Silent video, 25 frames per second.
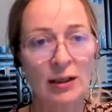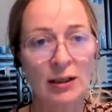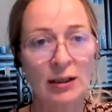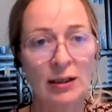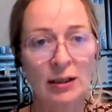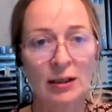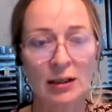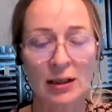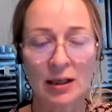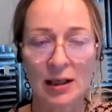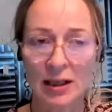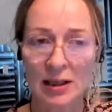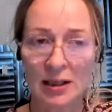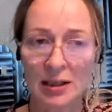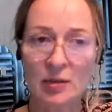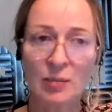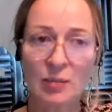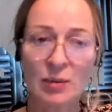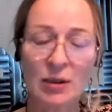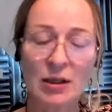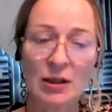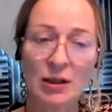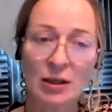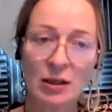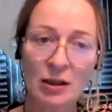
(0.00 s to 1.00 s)
there has
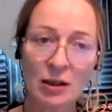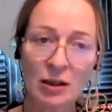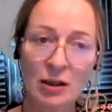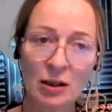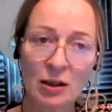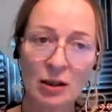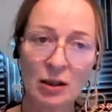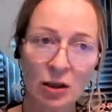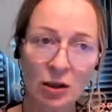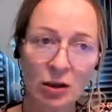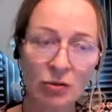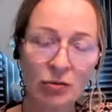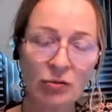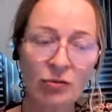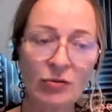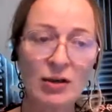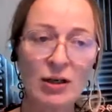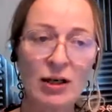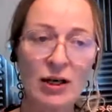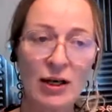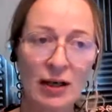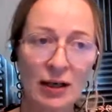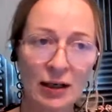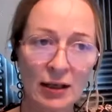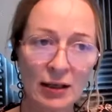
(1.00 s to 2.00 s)
been a lot of
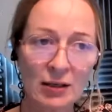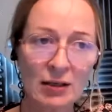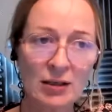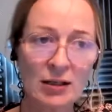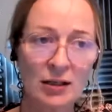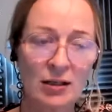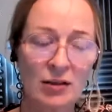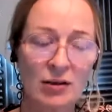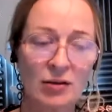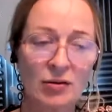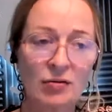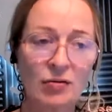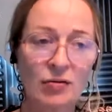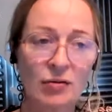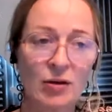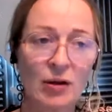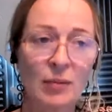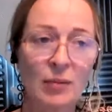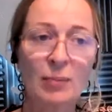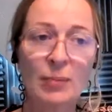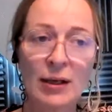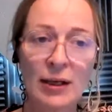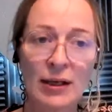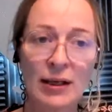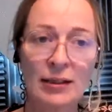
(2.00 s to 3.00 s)
negative,
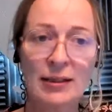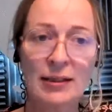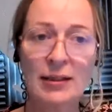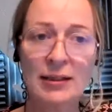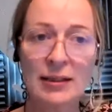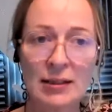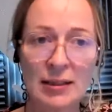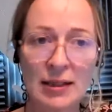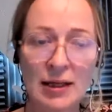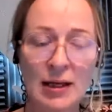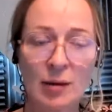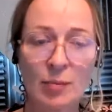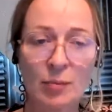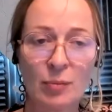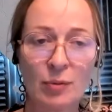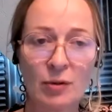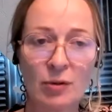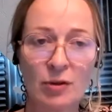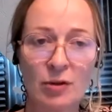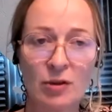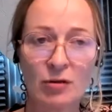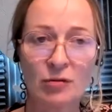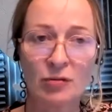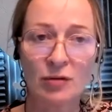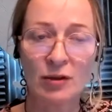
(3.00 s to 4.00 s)
bad examples
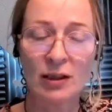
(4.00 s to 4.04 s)
over the